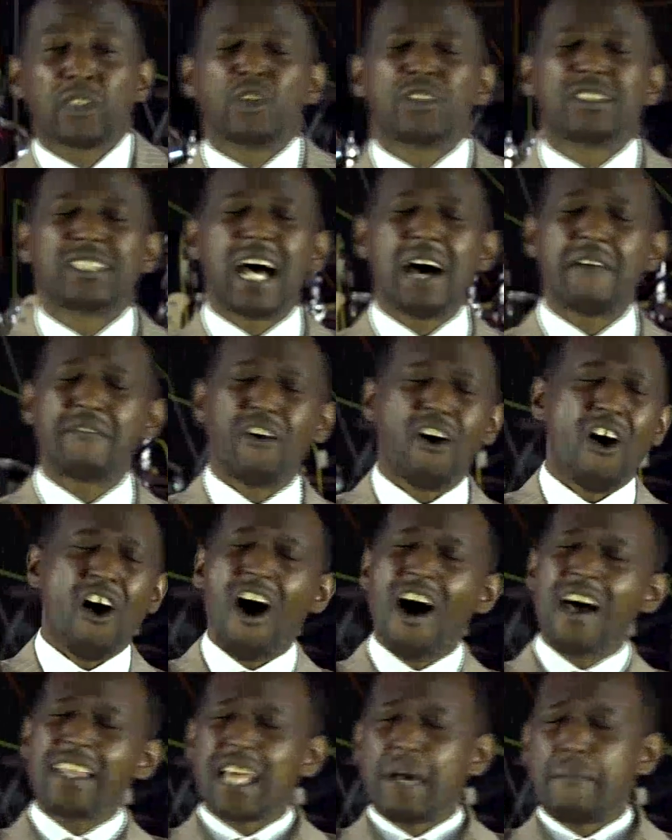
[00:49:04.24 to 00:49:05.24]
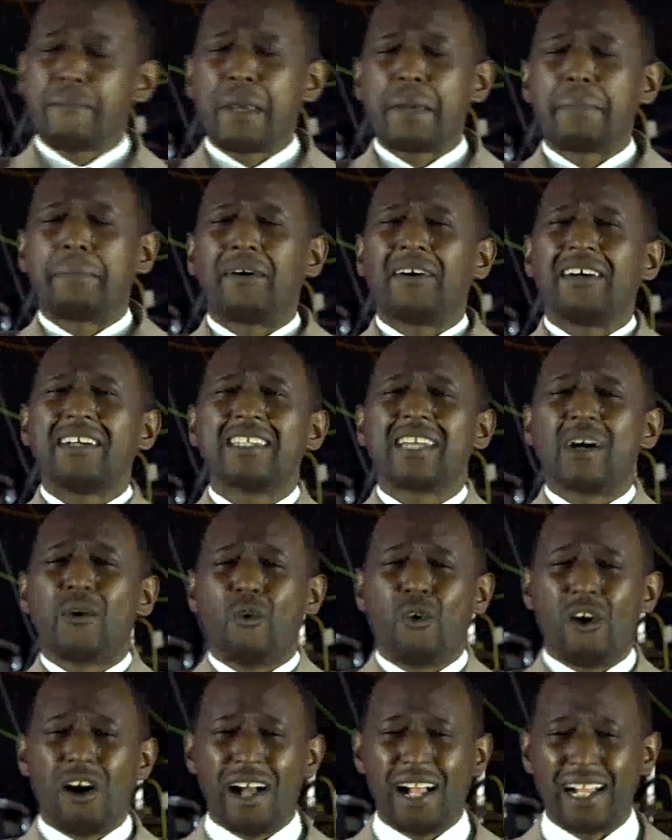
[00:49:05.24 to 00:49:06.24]
to serve all the people in the
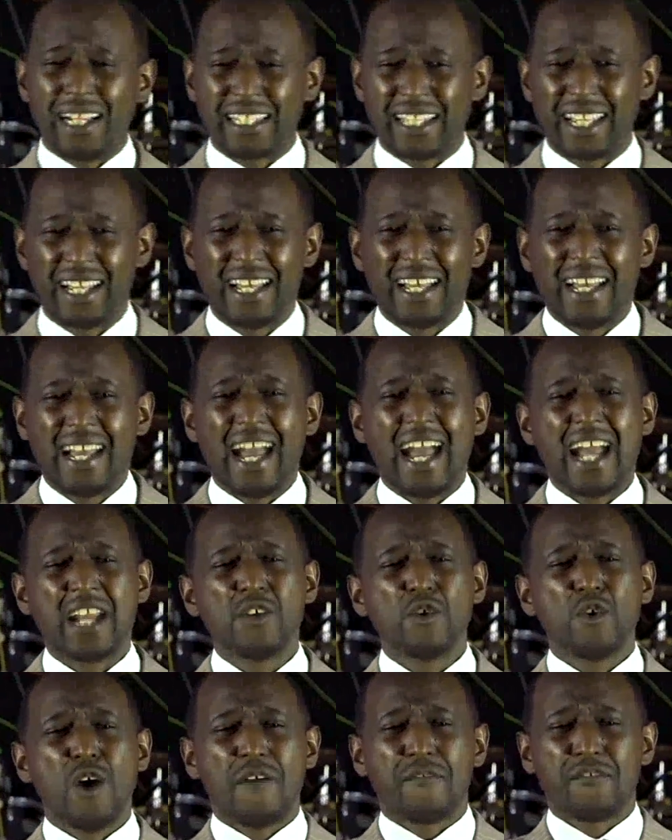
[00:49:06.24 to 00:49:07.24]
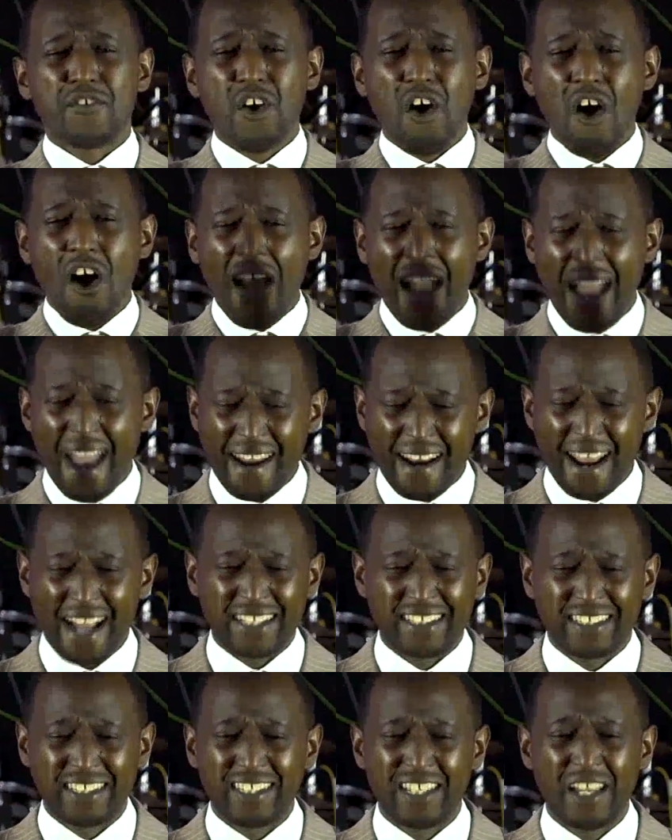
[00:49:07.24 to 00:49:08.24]
world and you have no
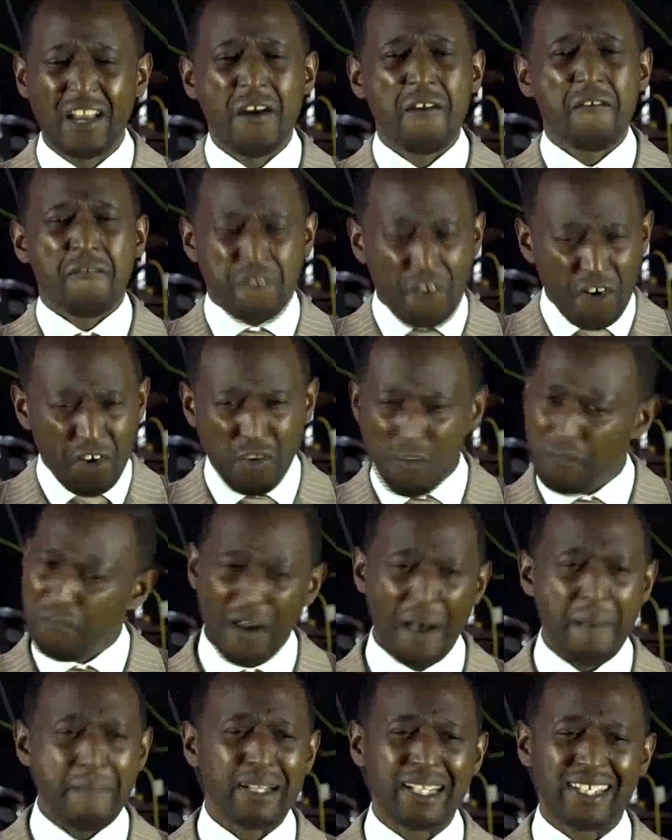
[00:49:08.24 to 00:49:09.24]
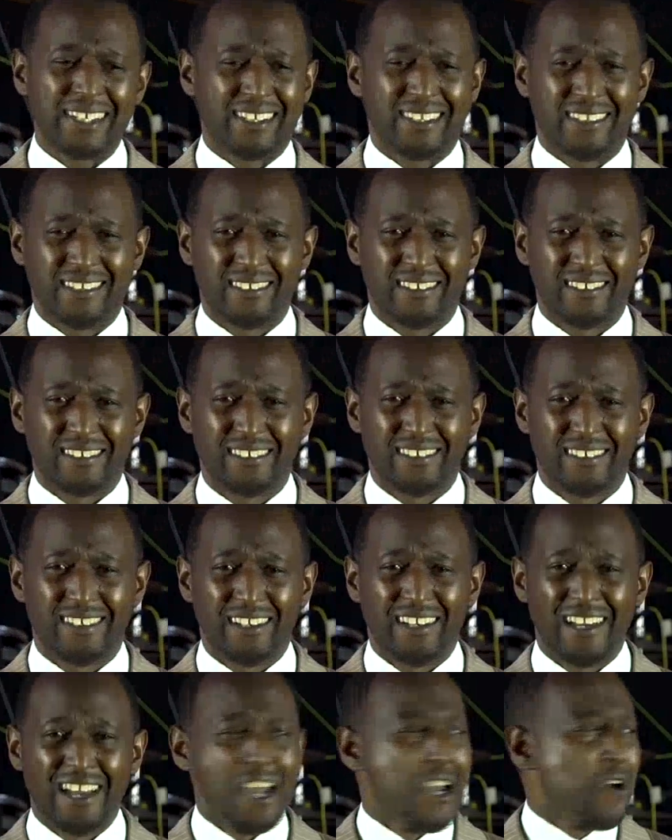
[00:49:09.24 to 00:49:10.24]
energy for your family.
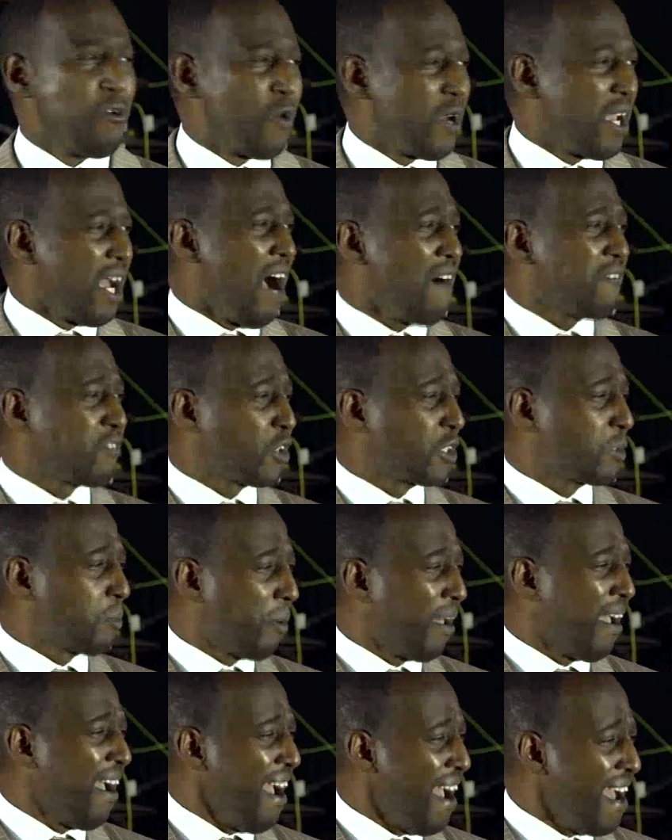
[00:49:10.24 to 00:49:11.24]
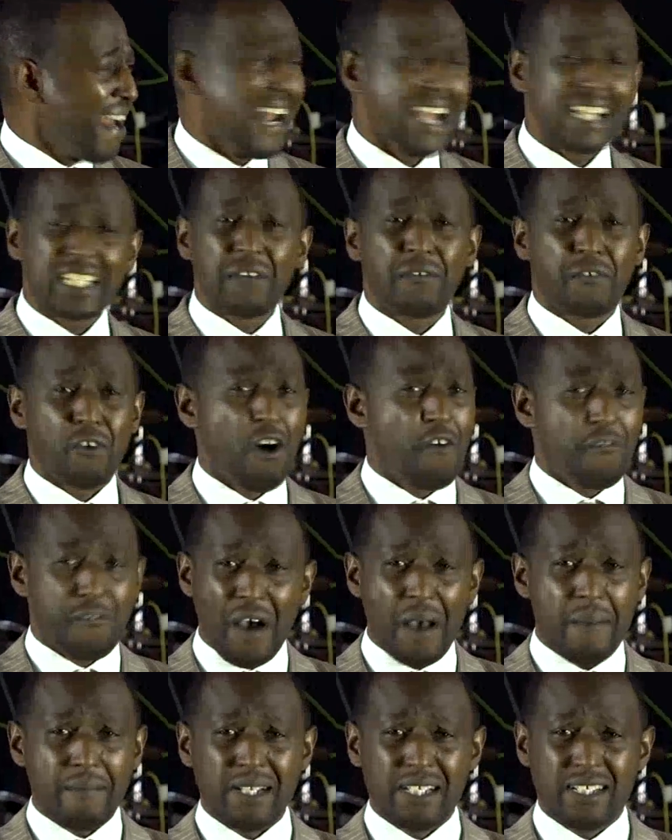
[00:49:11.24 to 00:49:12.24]
We have to spare energy for our
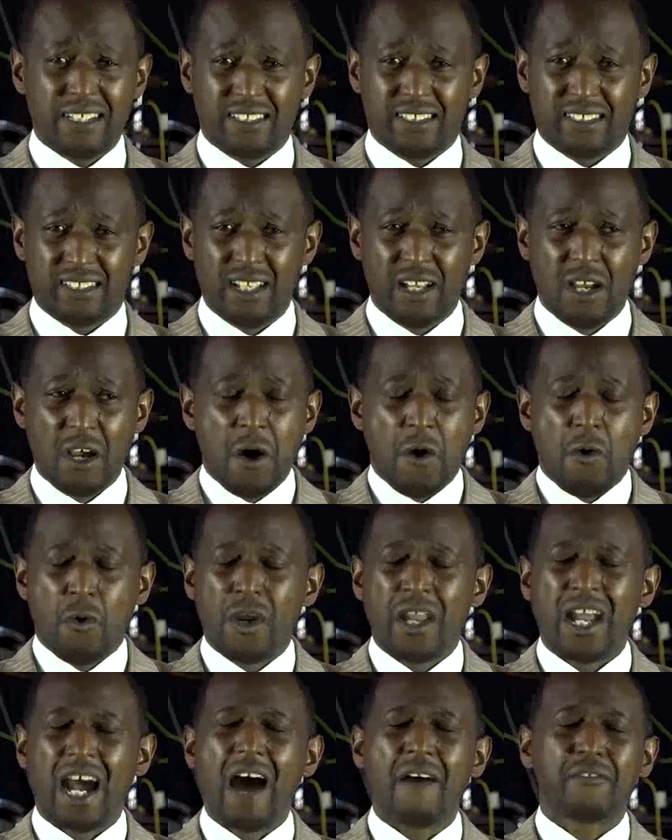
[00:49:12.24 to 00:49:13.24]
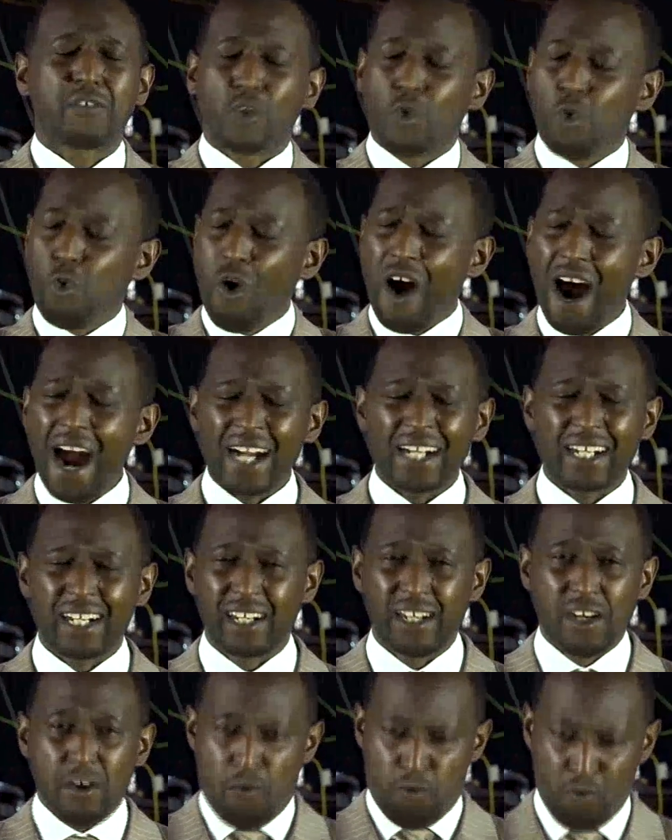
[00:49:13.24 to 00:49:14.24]
families. We have to
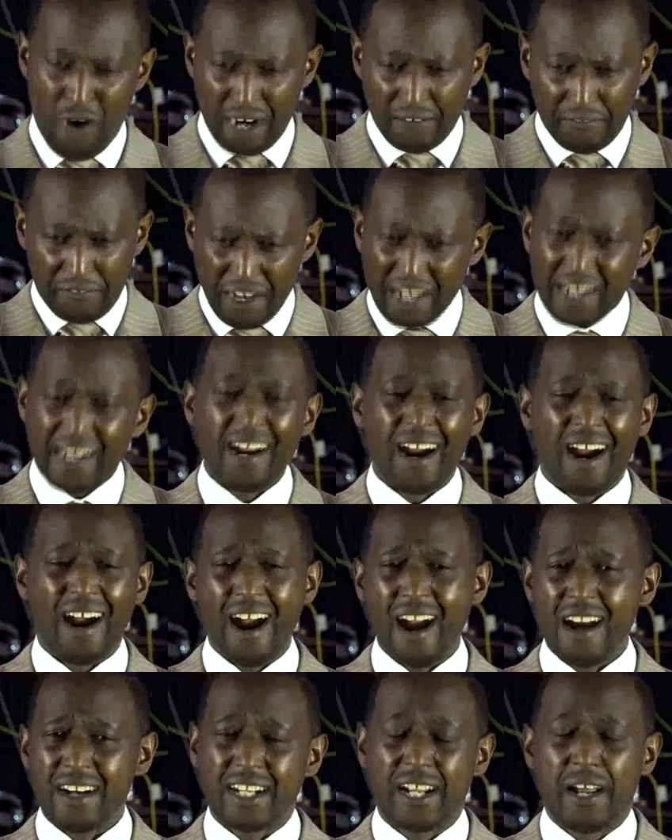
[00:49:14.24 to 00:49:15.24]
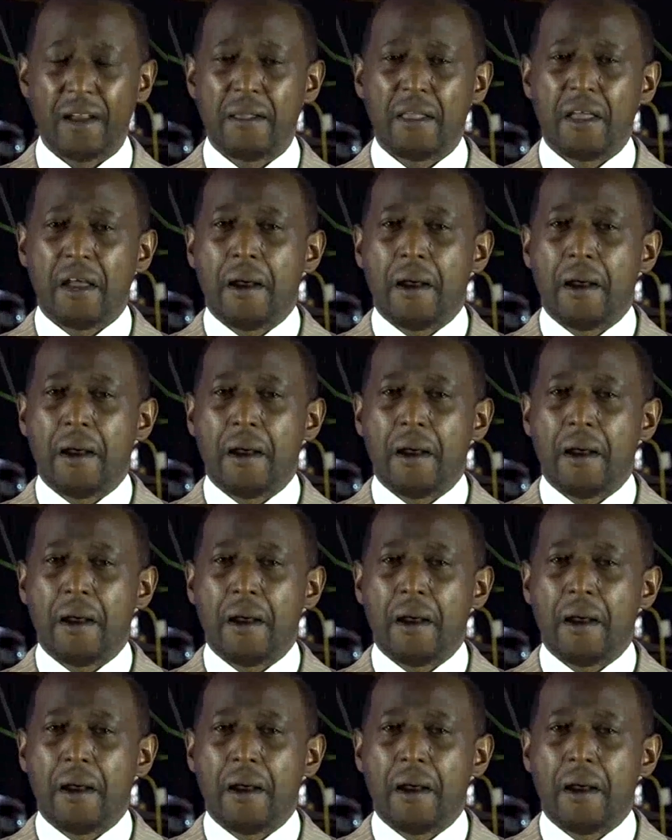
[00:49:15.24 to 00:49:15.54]
work, work very hard,